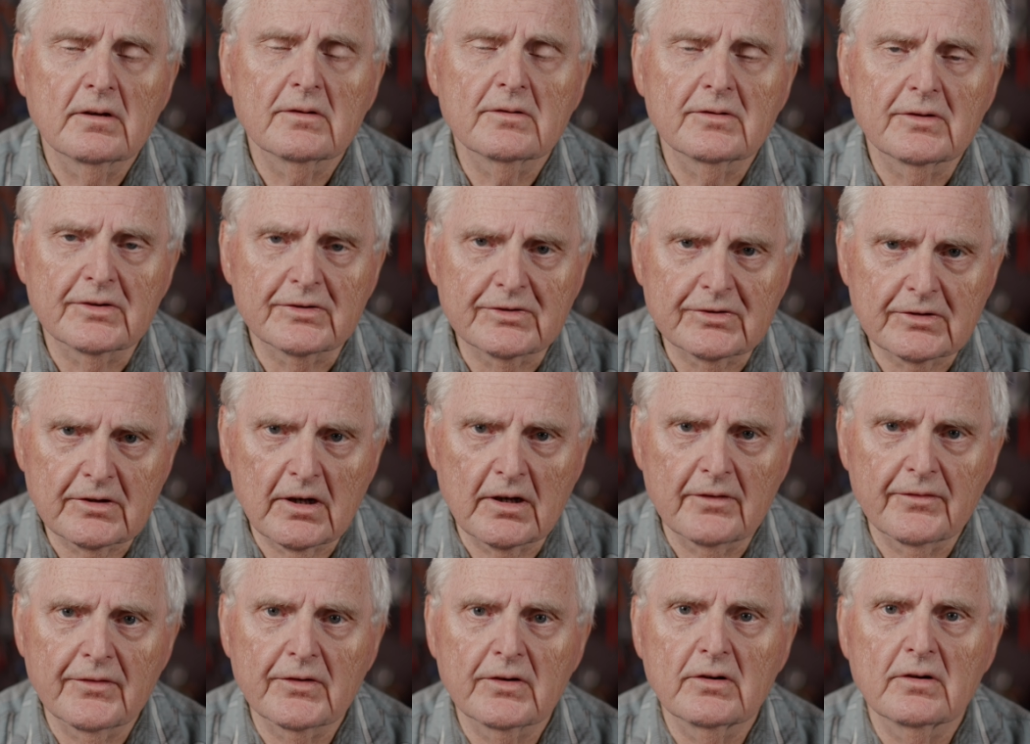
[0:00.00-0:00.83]
the
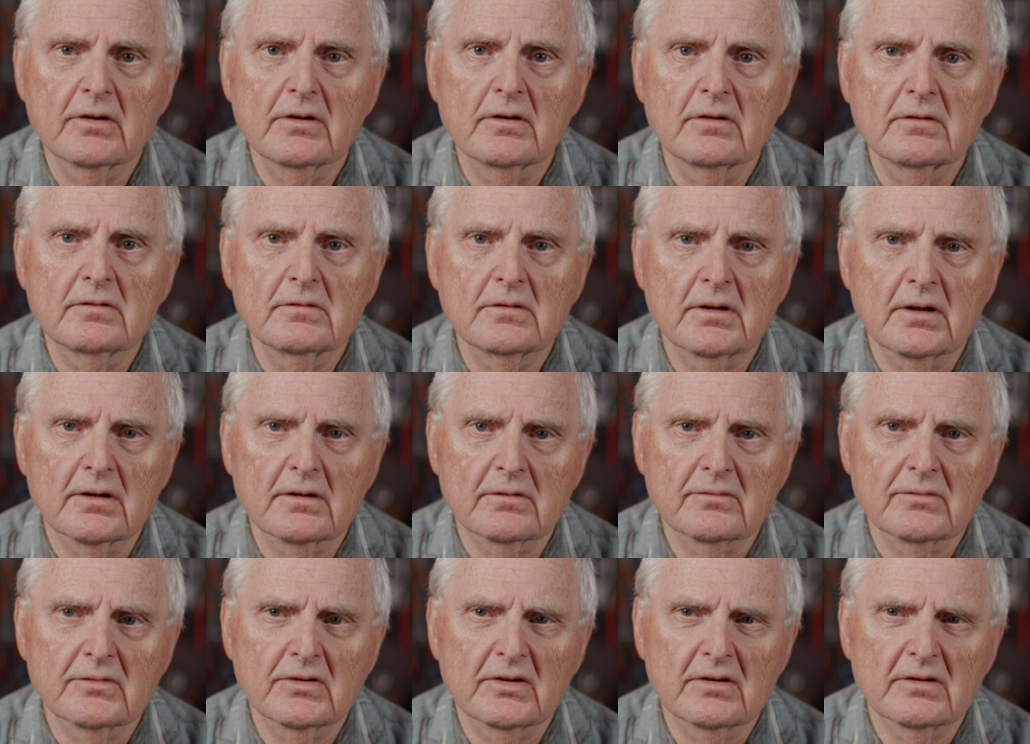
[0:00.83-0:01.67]
stuffier,
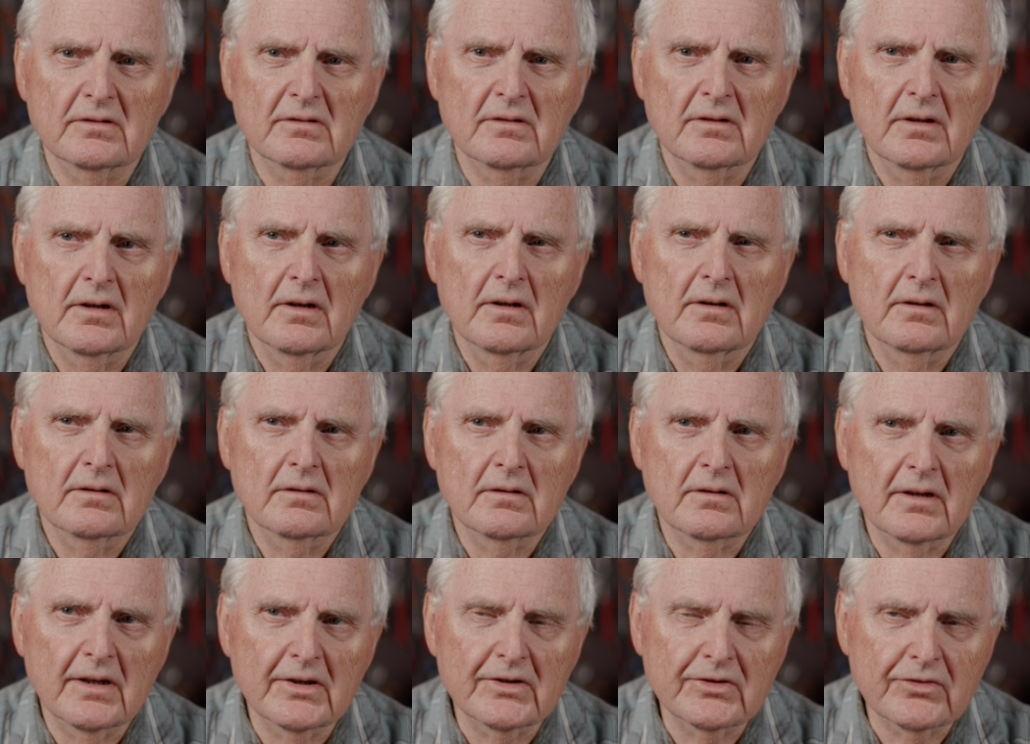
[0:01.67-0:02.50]
the
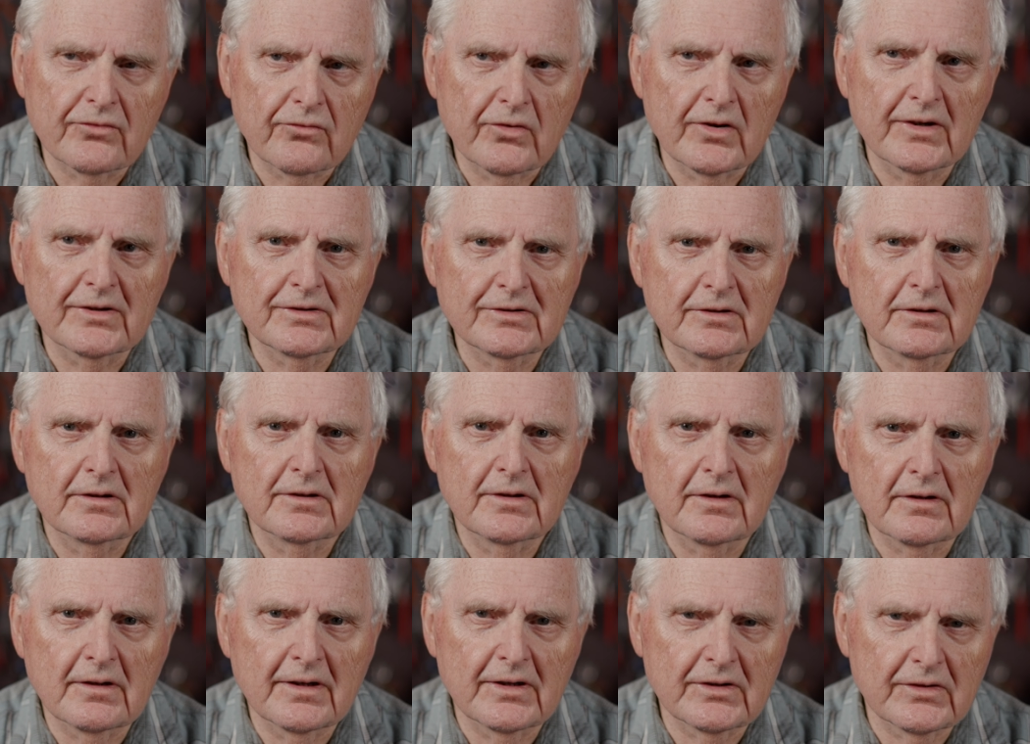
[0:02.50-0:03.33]
less
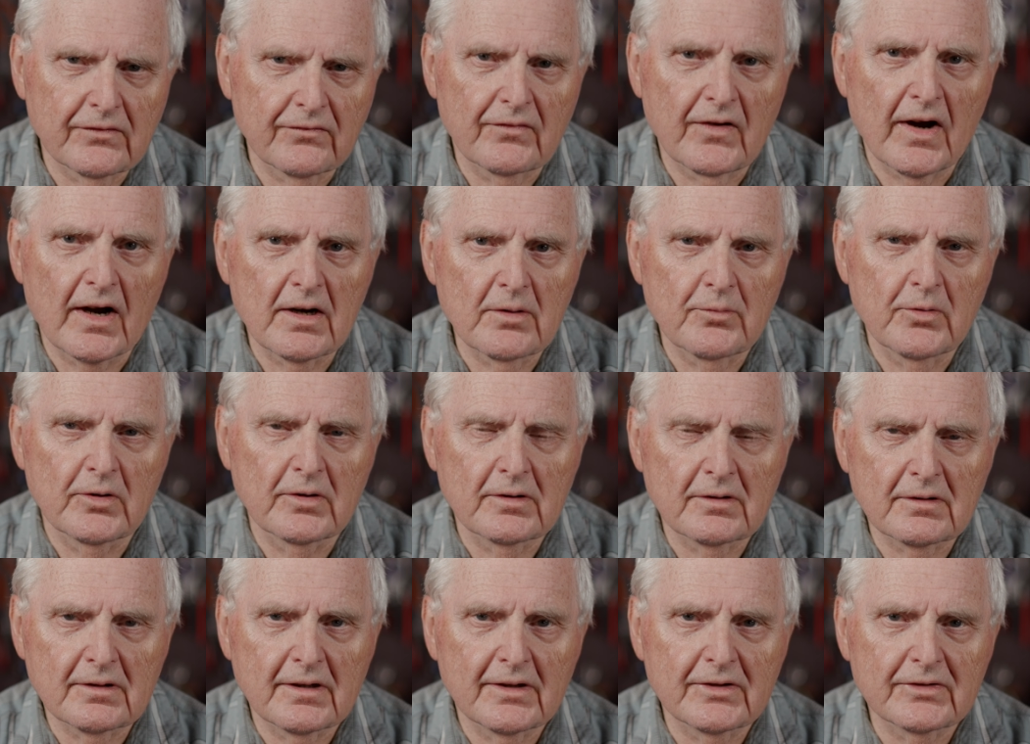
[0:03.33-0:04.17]
resonant, less
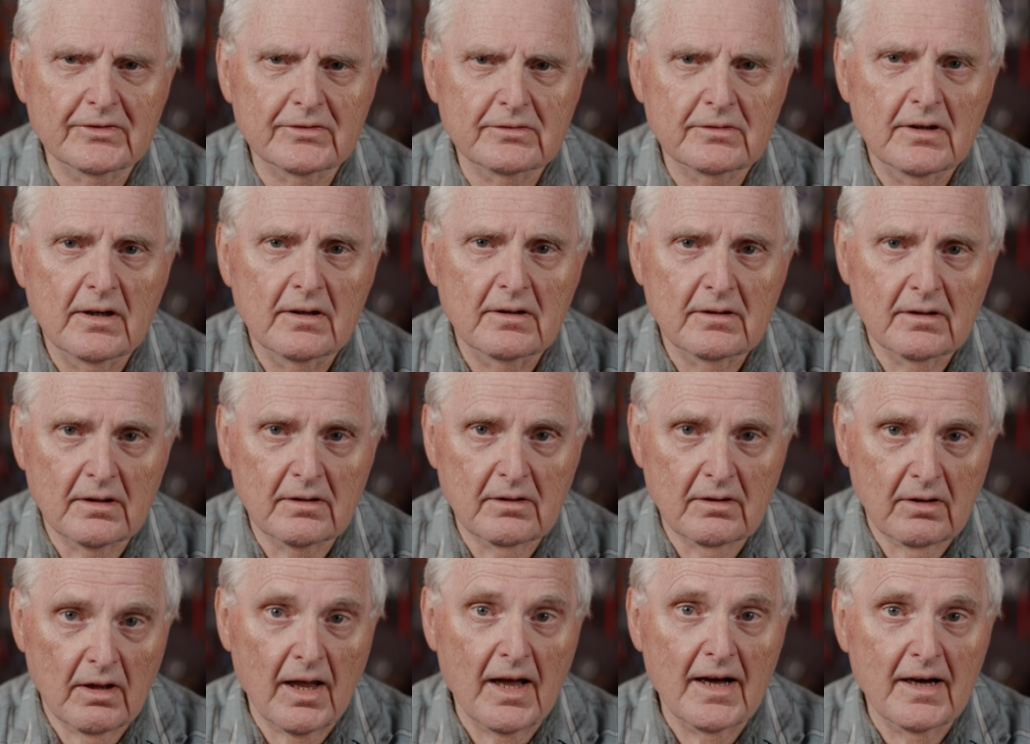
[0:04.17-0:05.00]
vibrant, less
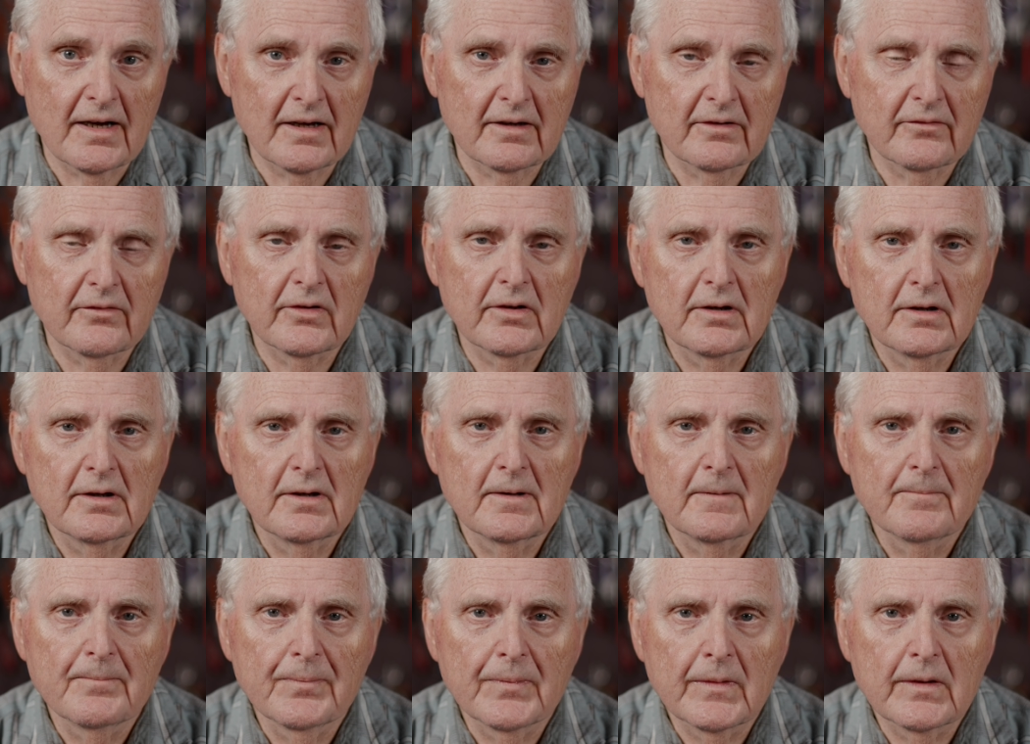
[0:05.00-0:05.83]
alive
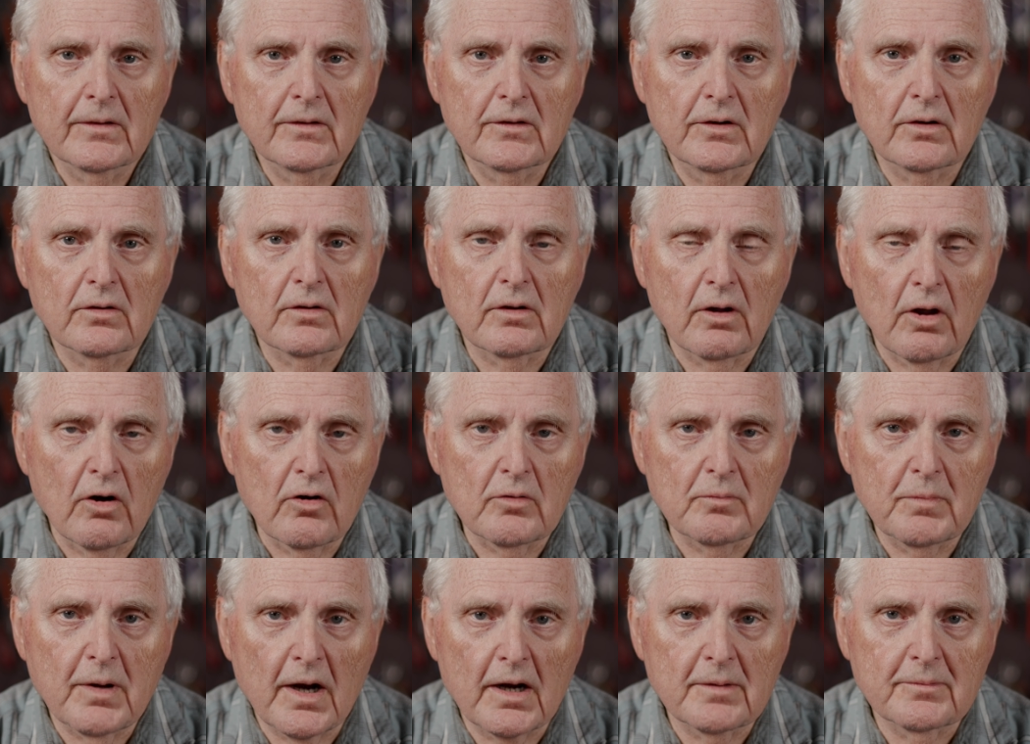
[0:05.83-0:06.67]
the
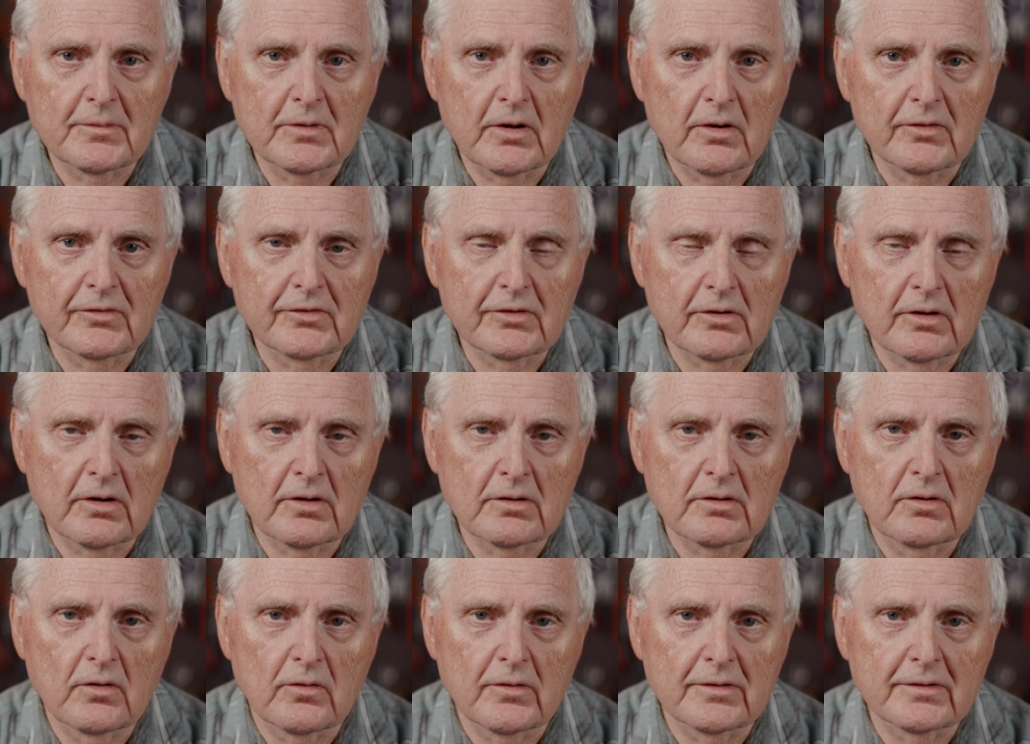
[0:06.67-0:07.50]
long pipe notes are
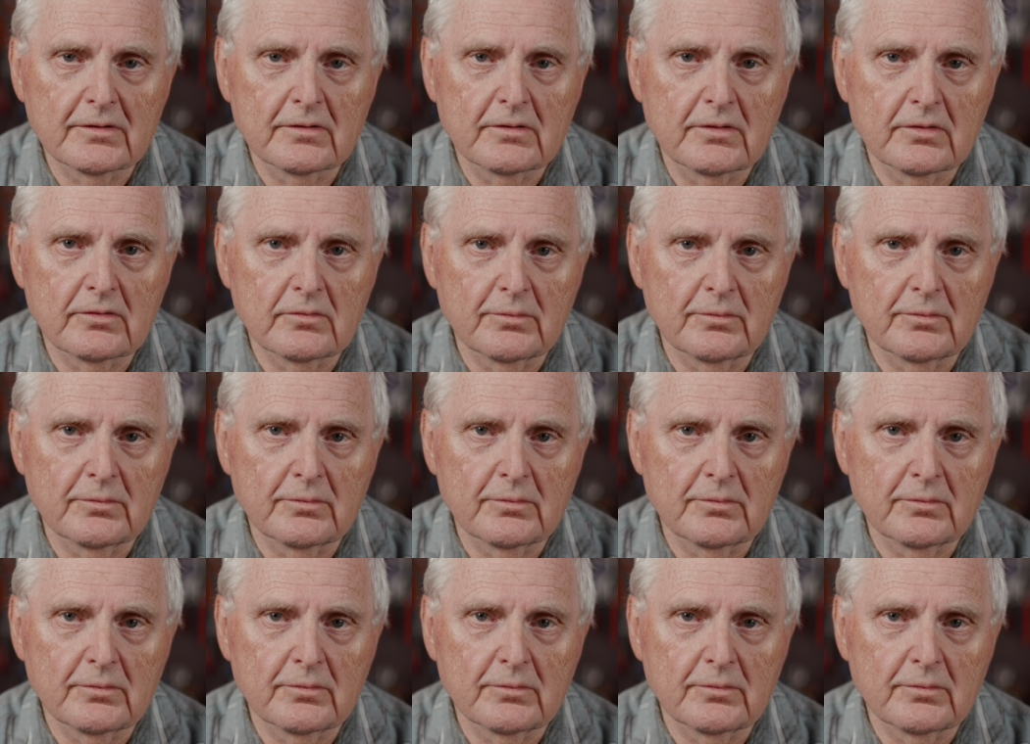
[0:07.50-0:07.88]
going to